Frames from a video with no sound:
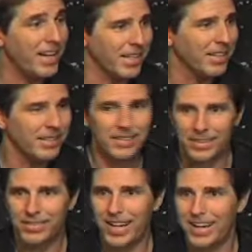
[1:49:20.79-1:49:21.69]
Career.
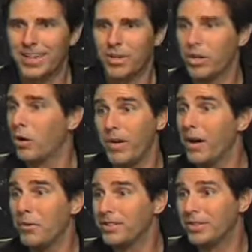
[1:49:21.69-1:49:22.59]
Right. Her
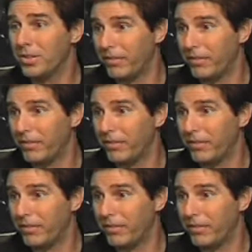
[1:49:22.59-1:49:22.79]
career was too,